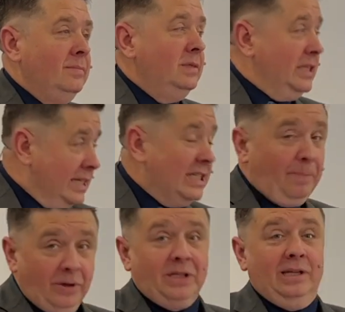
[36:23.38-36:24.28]

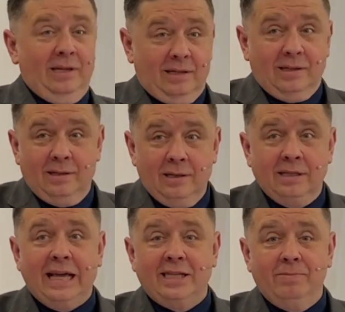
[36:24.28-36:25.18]
60%.
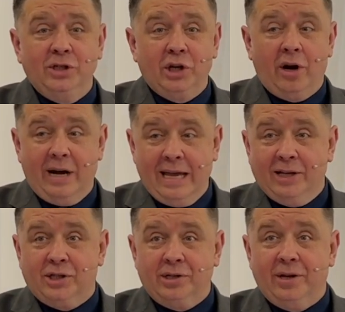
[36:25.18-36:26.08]
Is that the majority,
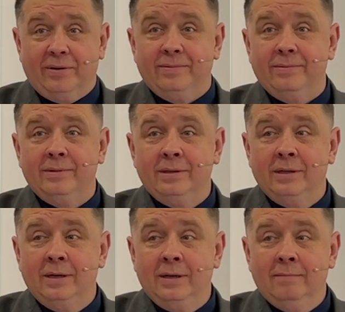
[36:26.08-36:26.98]
yes or no?
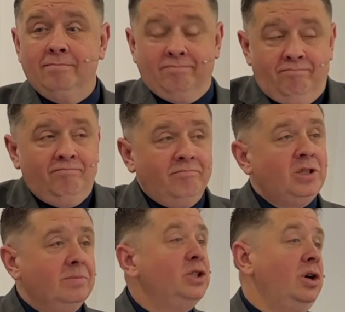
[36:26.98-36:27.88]
It's
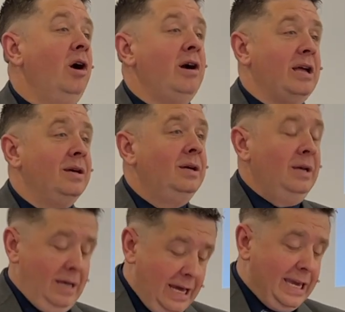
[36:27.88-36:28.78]
the majority.
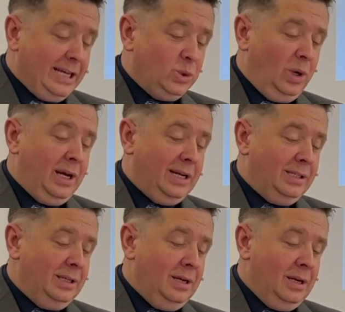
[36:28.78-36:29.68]
And guess
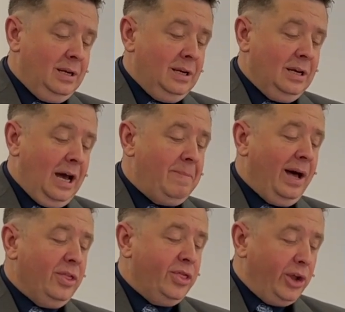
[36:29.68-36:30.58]
what?
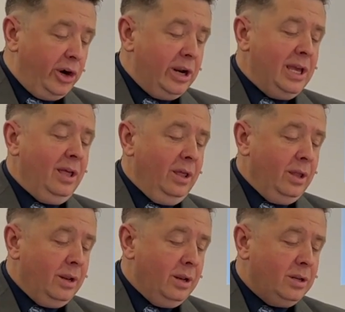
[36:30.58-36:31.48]
About 30
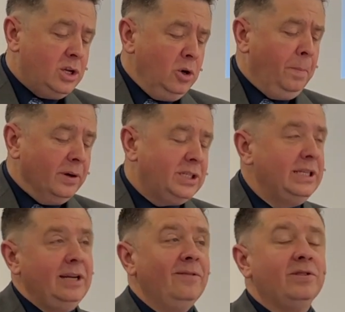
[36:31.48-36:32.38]

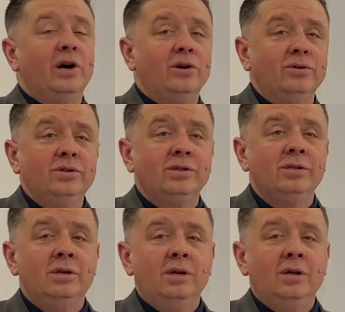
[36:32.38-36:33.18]
2% of those